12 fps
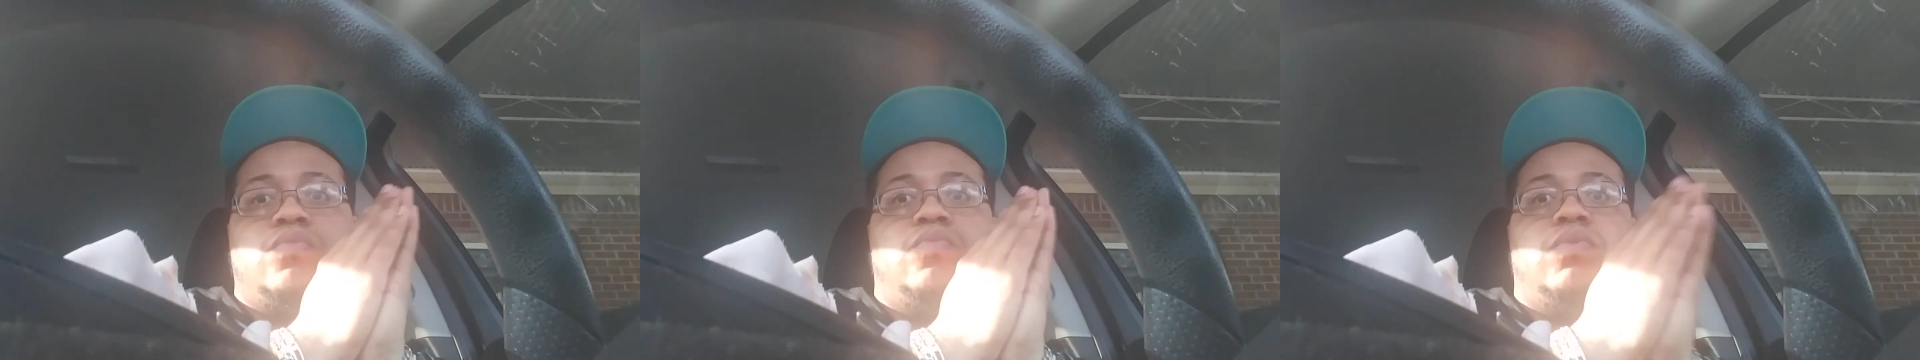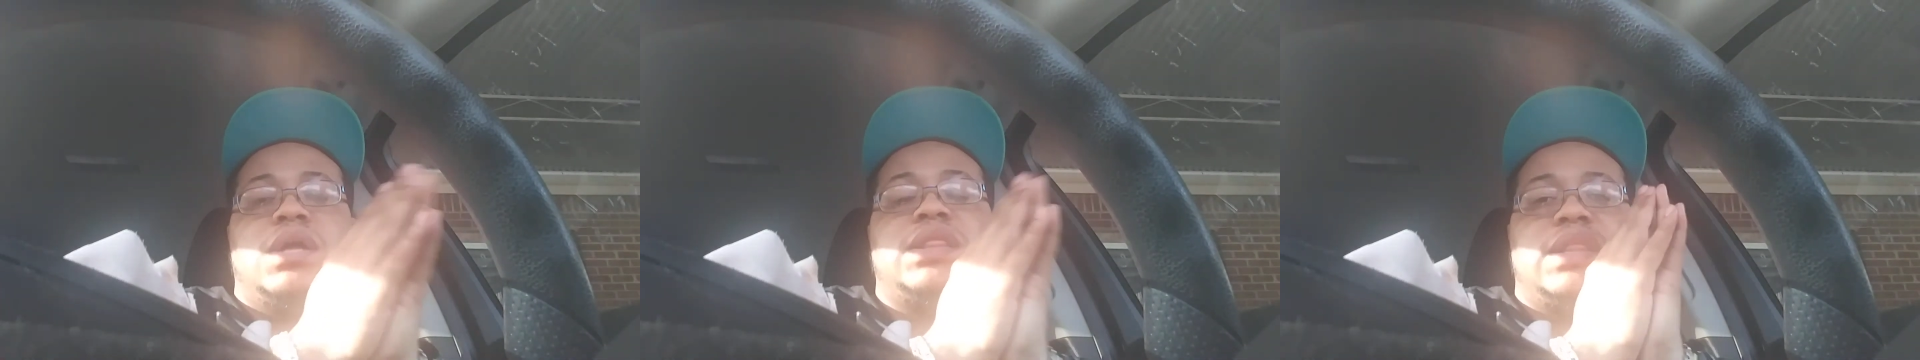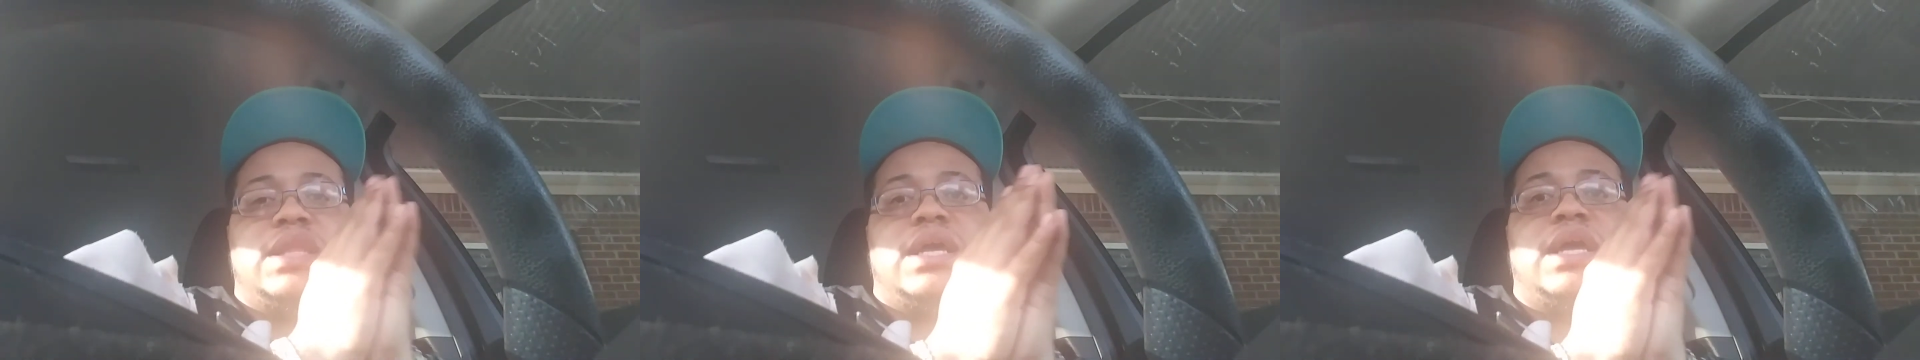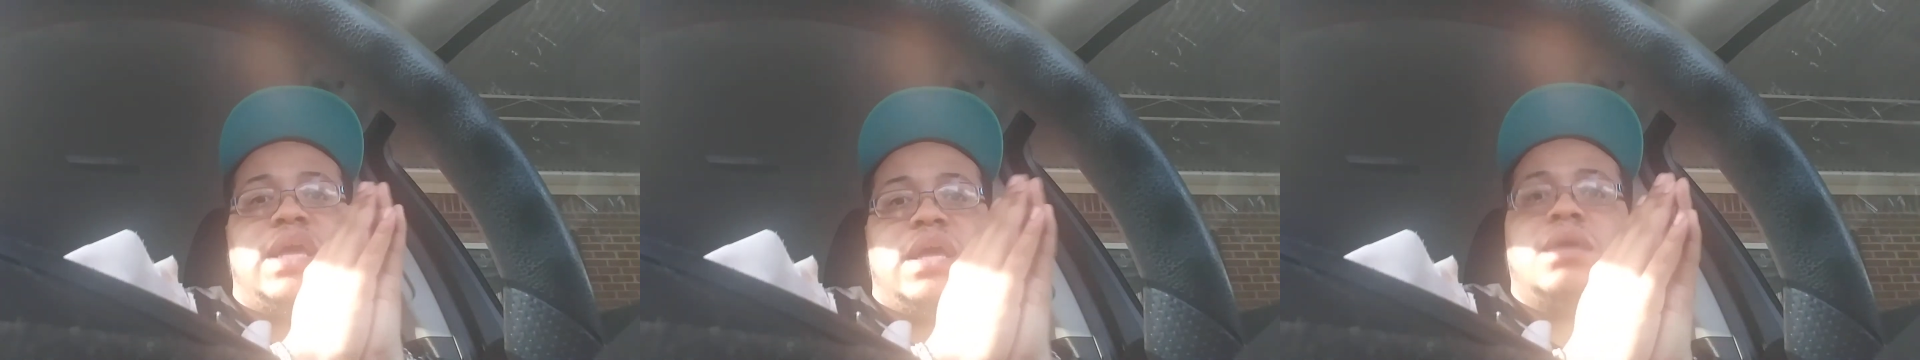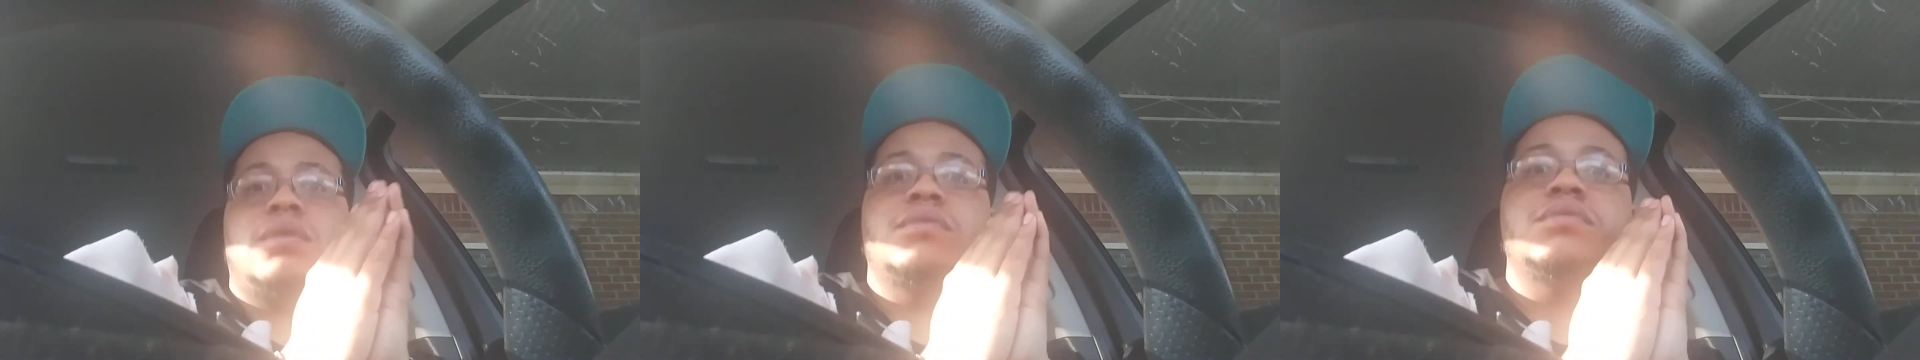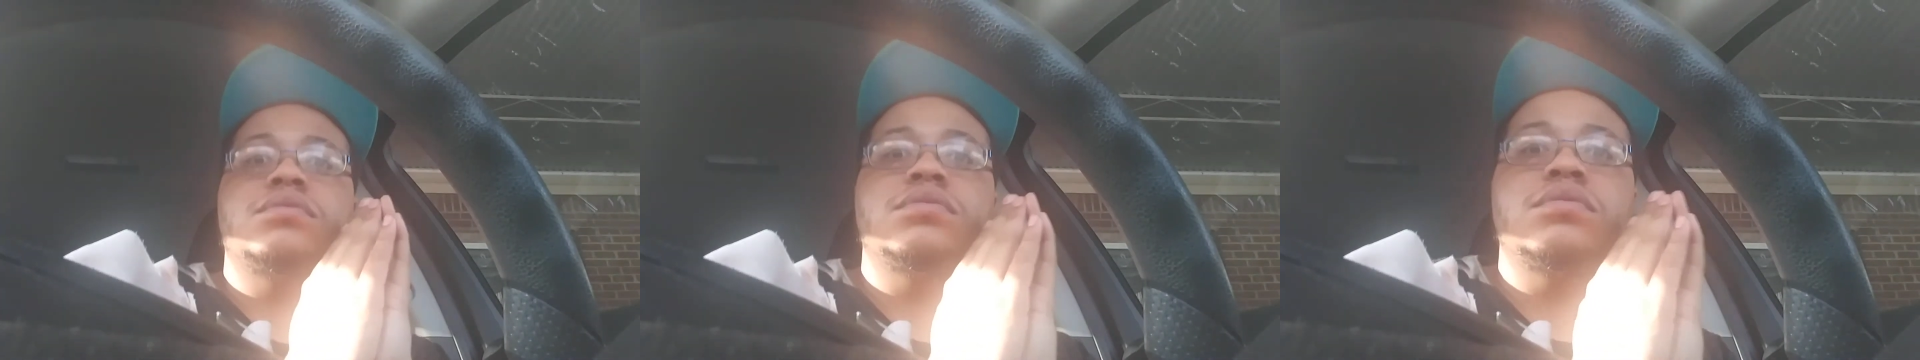what the hell?